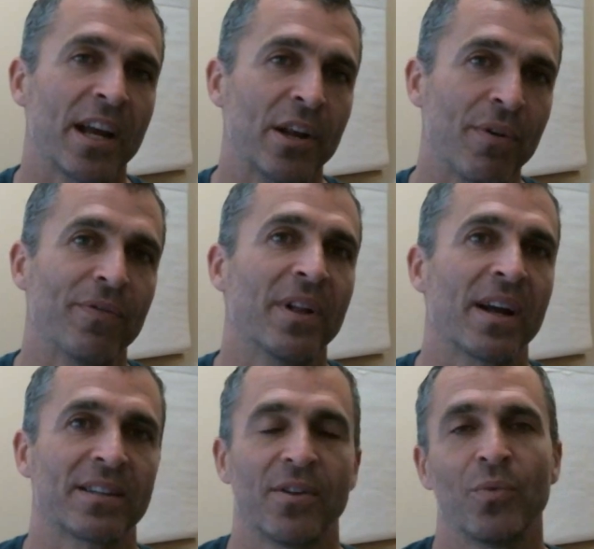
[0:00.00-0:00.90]
can
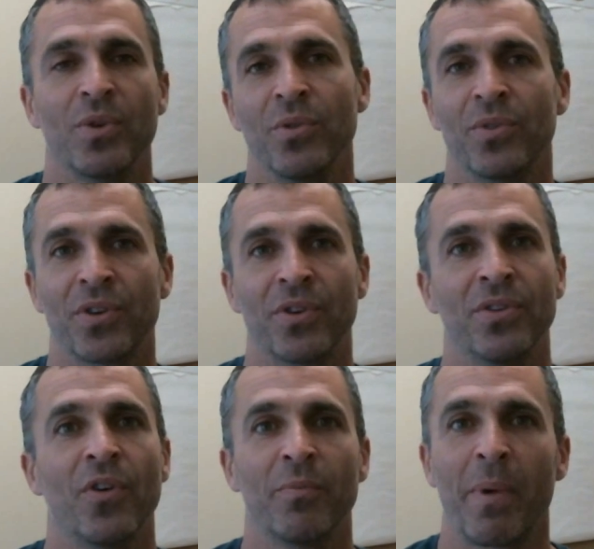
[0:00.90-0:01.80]
reflect, when you turn
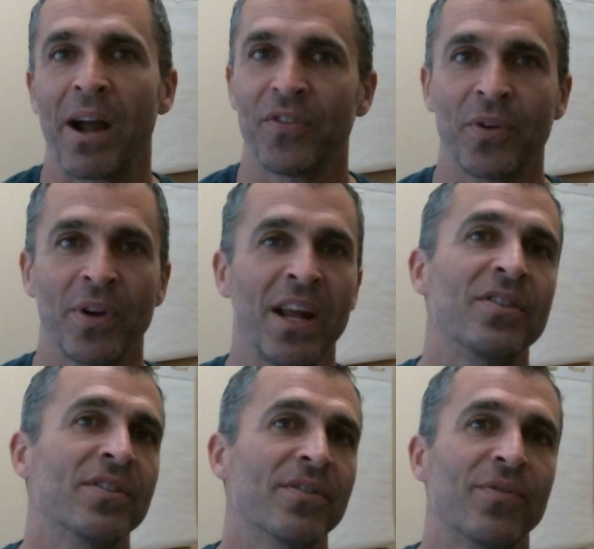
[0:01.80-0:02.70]
those milestone
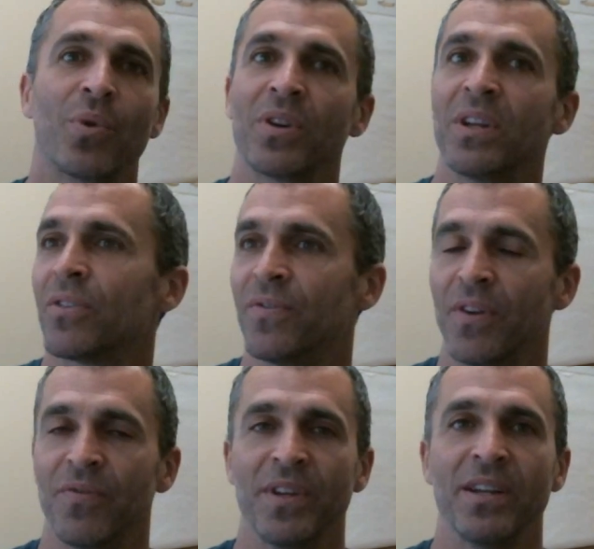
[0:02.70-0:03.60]
ages of 40 or
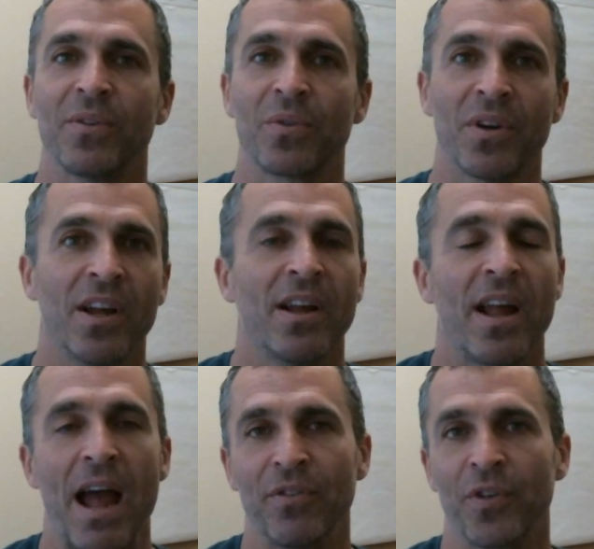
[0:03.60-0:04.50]
50 or
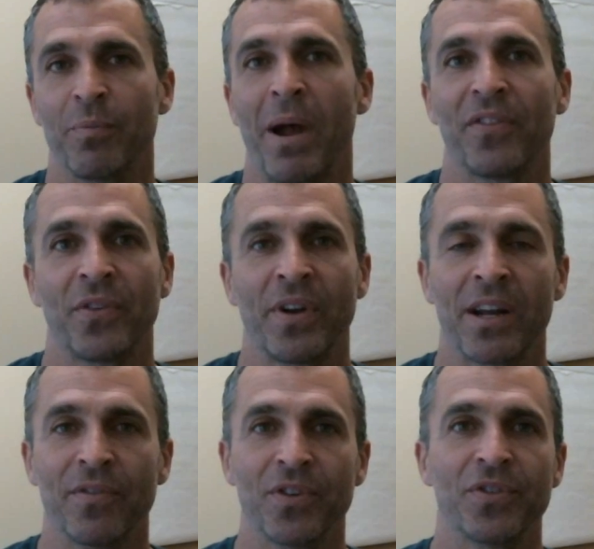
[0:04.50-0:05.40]
have those milestone
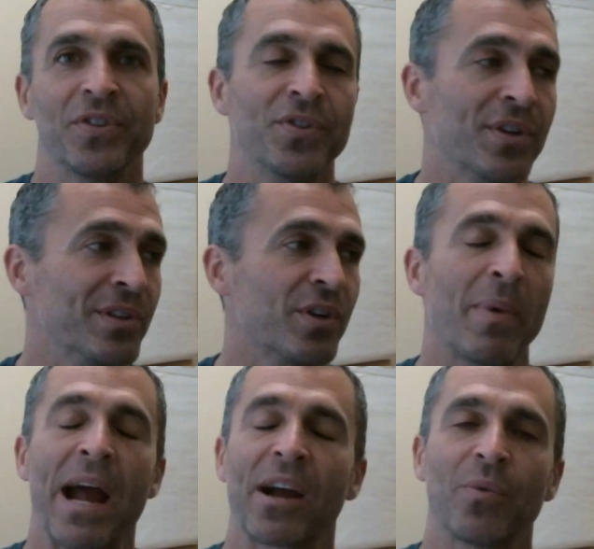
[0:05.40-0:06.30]
anniversaries, you can look
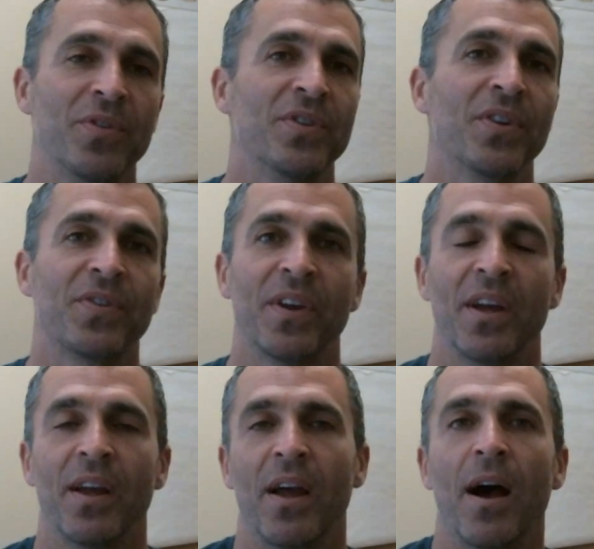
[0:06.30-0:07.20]
back with just
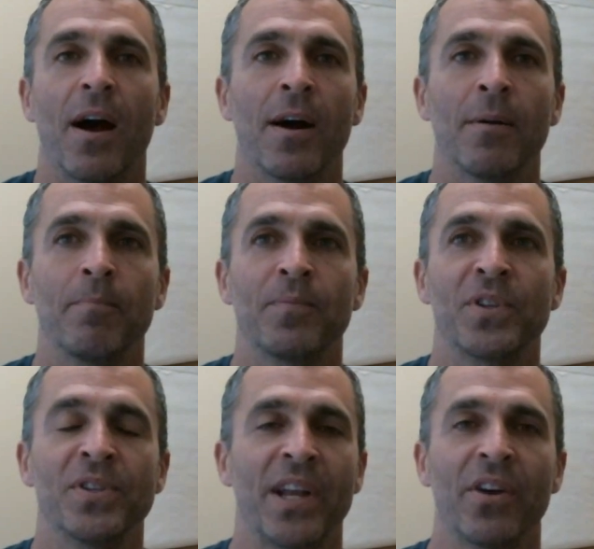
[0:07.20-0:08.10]

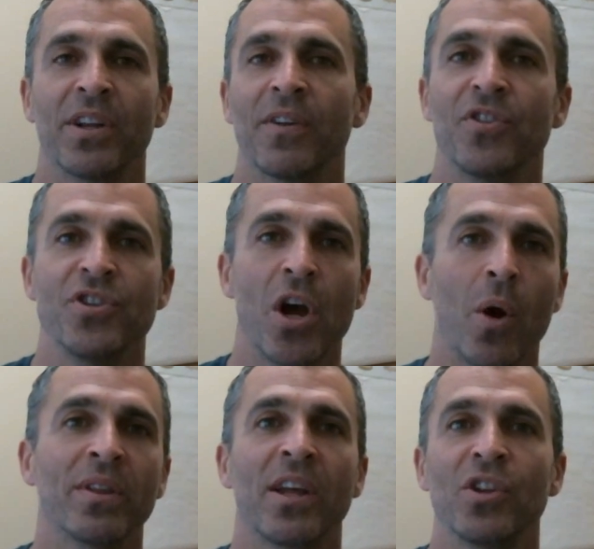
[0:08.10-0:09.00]
sincerity of just
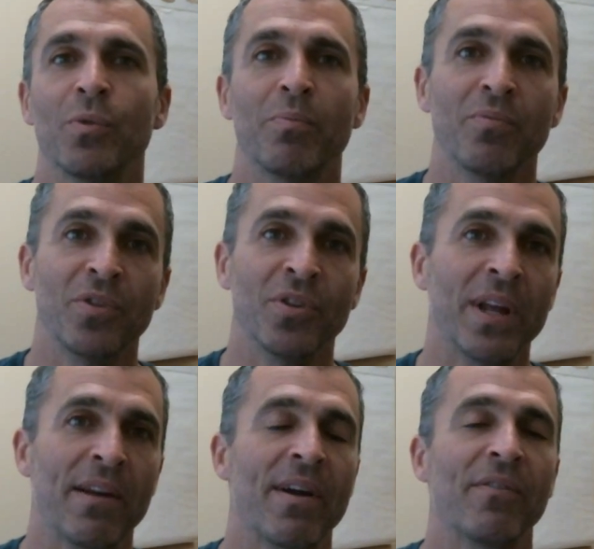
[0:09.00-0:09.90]
knowing that you
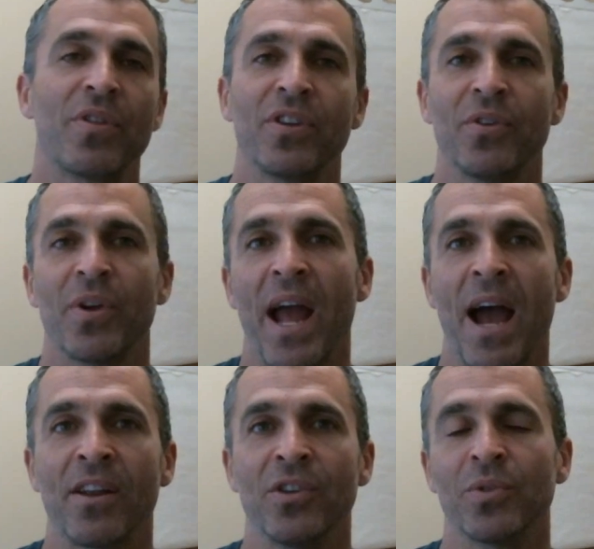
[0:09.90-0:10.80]
gave everything you
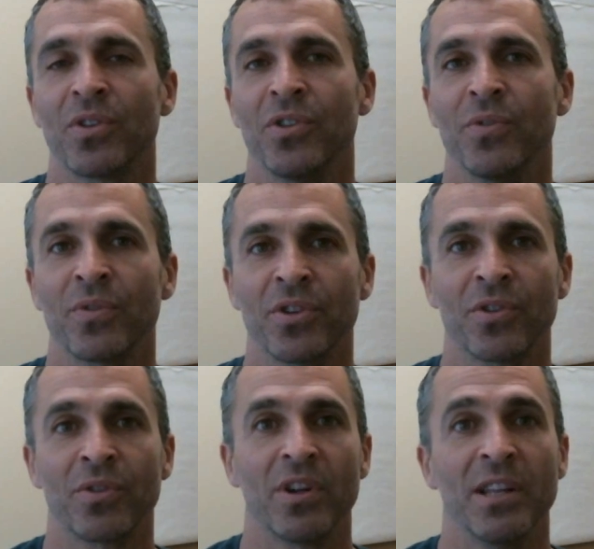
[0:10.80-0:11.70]
had,
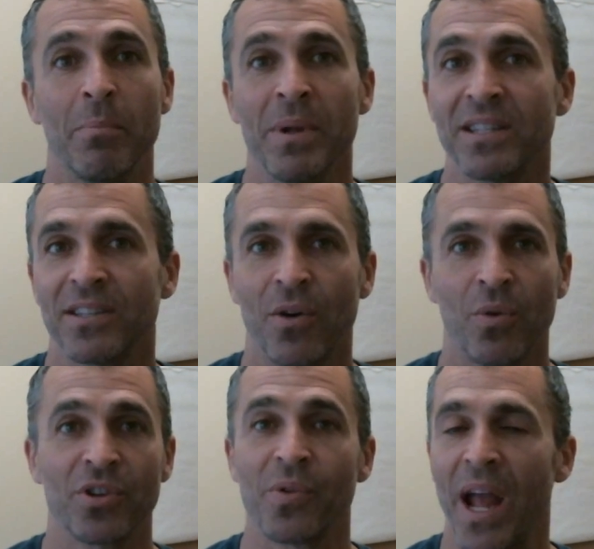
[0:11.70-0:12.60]
you're in the midst,
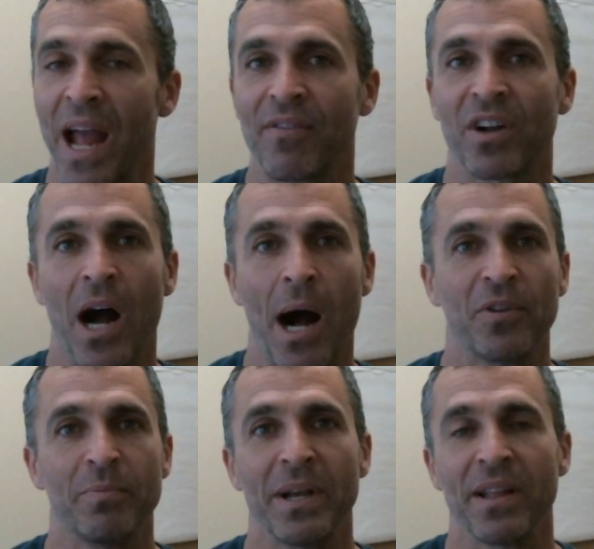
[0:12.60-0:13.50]
or you have
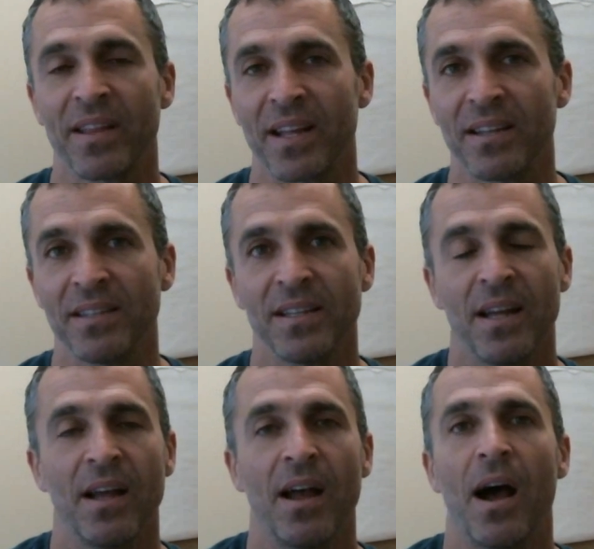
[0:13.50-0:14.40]
accomplished many things
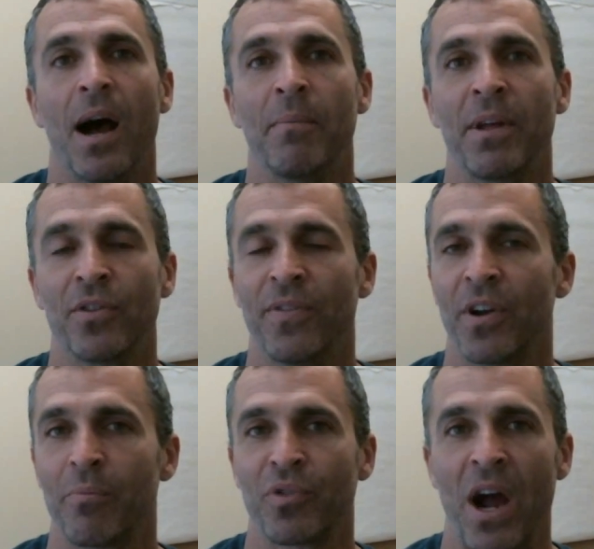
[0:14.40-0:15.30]
that you're
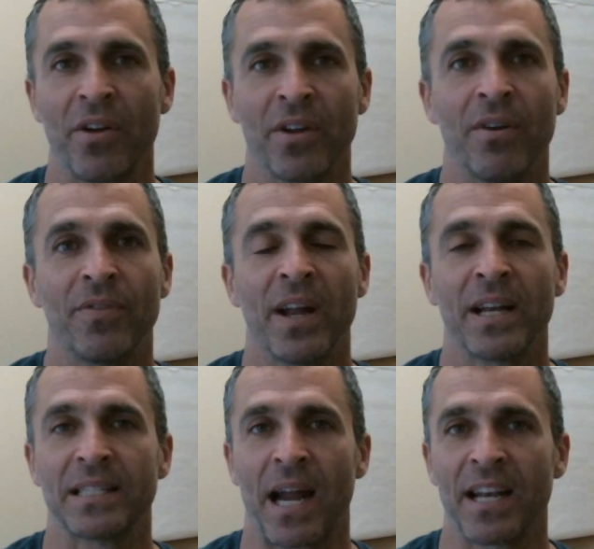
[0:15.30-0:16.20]
very proud of and
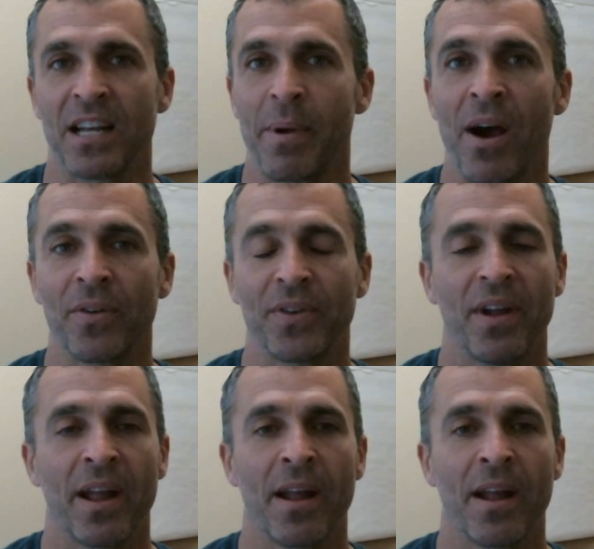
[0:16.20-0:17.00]
excited about.